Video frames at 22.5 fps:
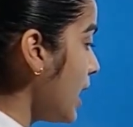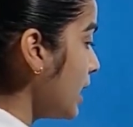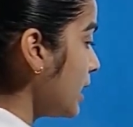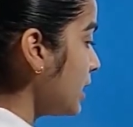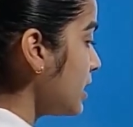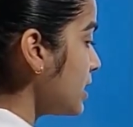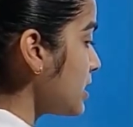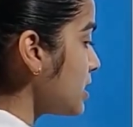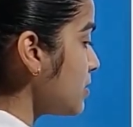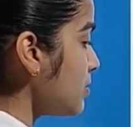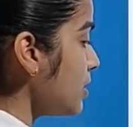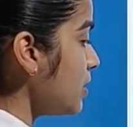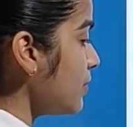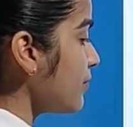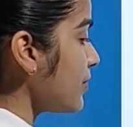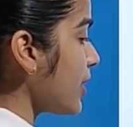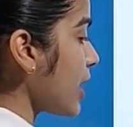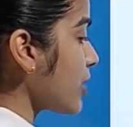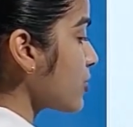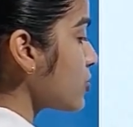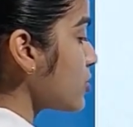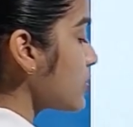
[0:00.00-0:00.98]
Decimal
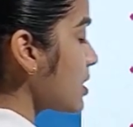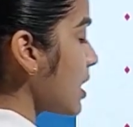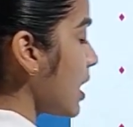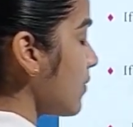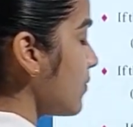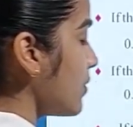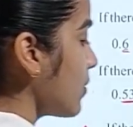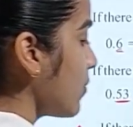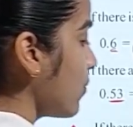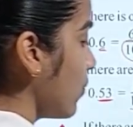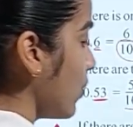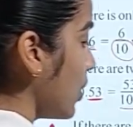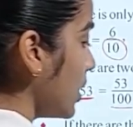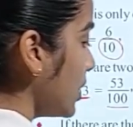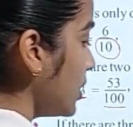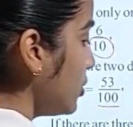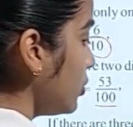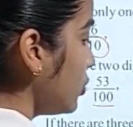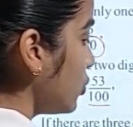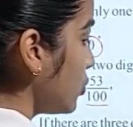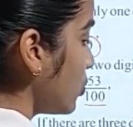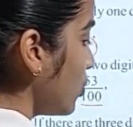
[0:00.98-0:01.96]
fractions having
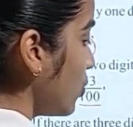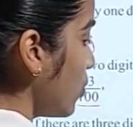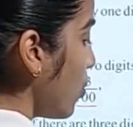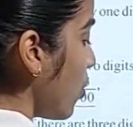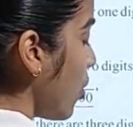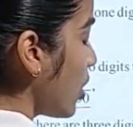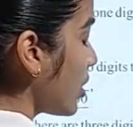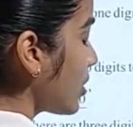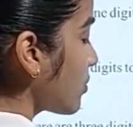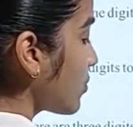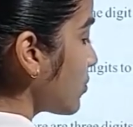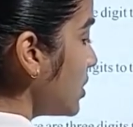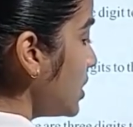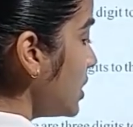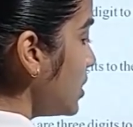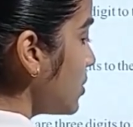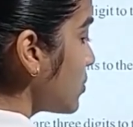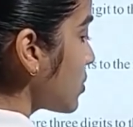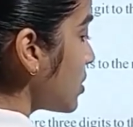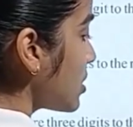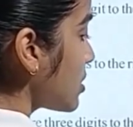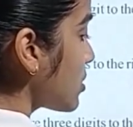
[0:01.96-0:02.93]
1, 2 or 3
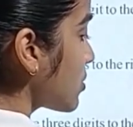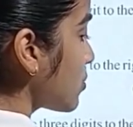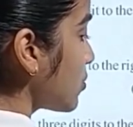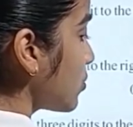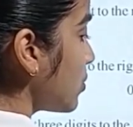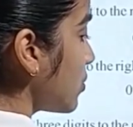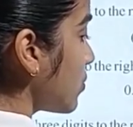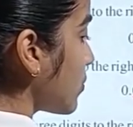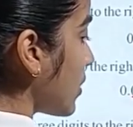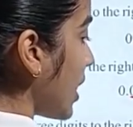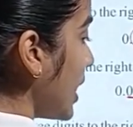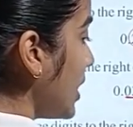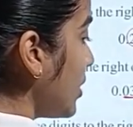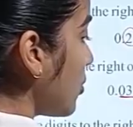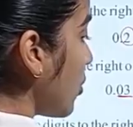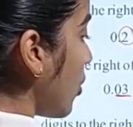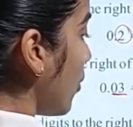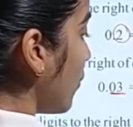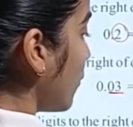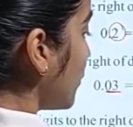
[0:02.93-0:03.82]
digits to the right of